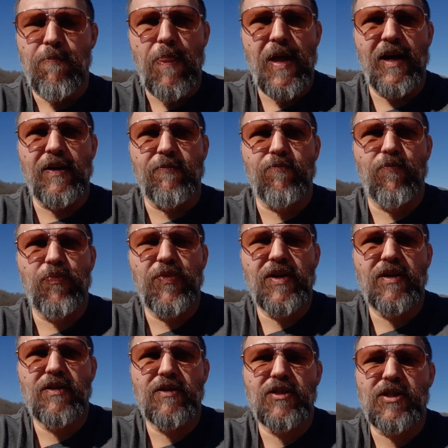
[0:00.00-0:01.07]
and
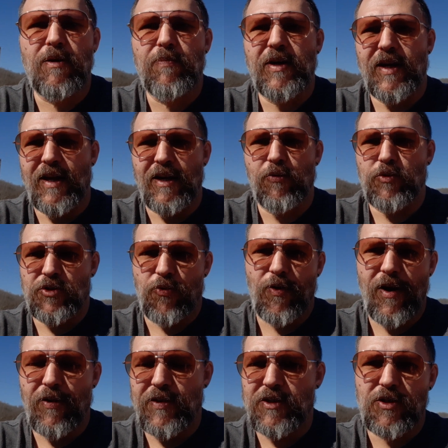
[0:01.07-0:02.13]
somebody, and it was
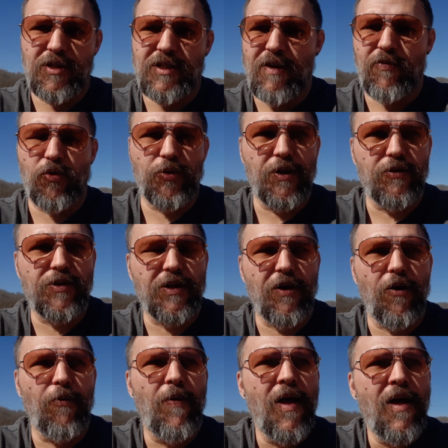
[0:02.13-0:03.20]
around, this is several years ago,